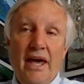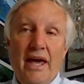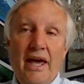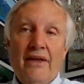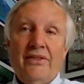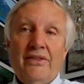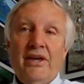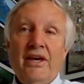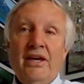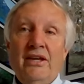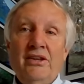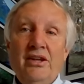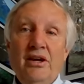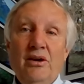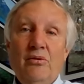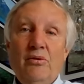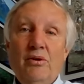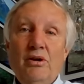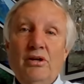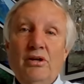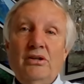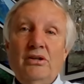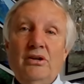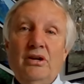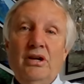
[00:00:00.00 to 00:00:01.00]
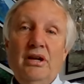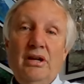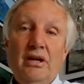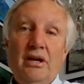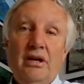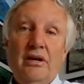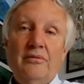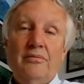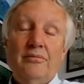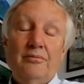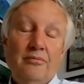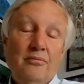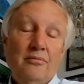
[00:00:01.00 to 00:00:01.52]
And then there were
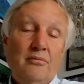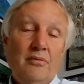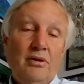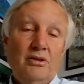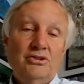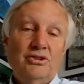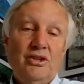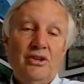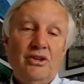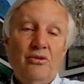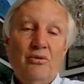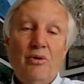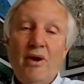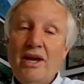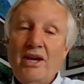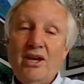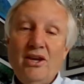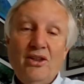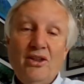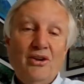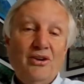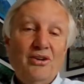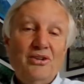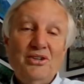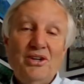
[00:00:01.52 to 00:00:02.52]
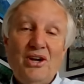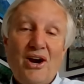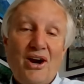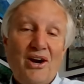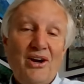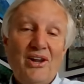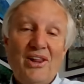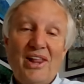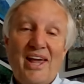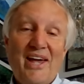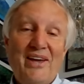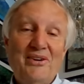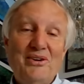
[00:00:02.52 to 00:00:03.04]
uh, most of the regular
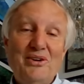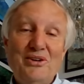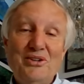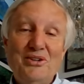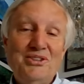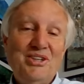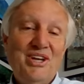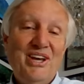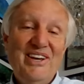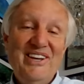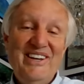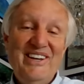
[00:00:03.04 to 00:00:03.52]
Heartlanders,